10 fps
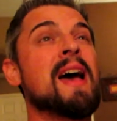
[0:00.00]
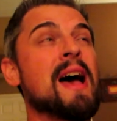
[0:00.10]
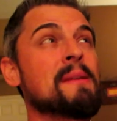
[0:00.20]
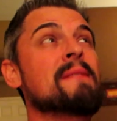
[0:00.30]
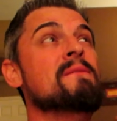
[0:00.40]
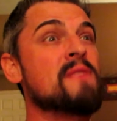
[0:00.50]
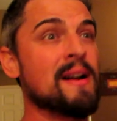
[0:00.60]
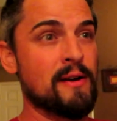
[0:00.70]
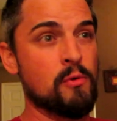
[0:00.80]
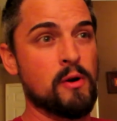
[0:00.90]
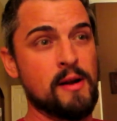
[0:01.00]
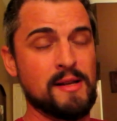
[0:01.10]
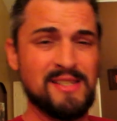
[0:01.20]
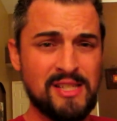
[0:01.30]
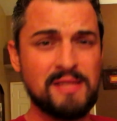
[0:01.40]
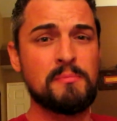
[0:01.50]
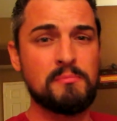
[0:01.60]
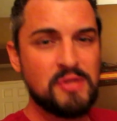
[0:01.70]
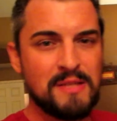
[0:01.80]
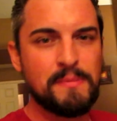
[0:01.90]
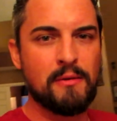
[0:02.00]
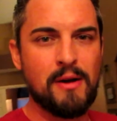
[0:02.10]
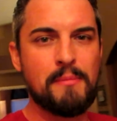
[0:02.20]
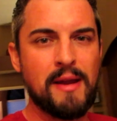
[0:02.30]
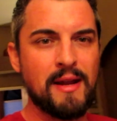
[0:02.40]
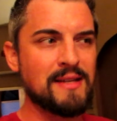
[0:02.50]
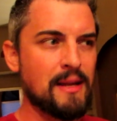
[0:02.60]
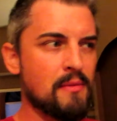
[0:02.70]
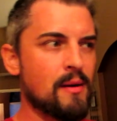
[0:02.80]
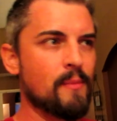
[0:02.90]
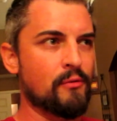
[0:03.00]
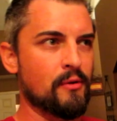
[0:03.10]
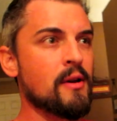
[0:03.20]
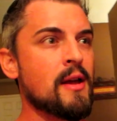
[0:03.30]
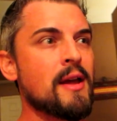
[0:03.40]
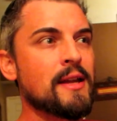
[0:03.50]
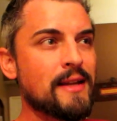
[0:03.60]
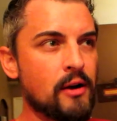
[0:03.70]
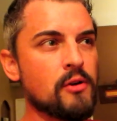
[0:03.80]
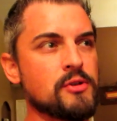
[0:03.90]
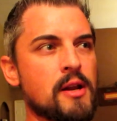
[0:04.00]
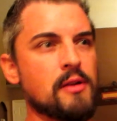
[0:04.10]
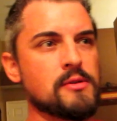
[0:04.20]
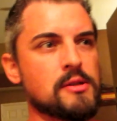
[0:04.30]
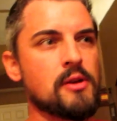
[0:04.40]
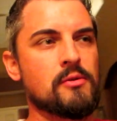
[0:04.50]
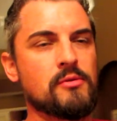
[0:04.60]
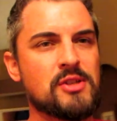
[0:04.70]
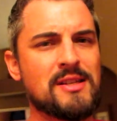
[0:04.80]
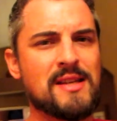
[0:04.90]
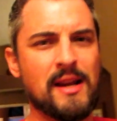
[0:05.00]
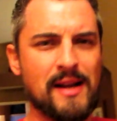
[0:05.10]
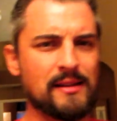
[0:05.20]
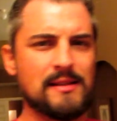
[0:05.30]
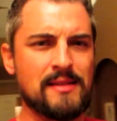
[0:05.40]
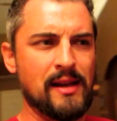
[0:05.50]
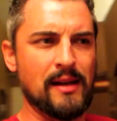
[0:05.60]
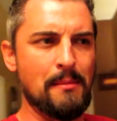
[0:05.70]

I mean, very organized. And she's, she's been around being a team mom for years now, so she's kind of got this thing in the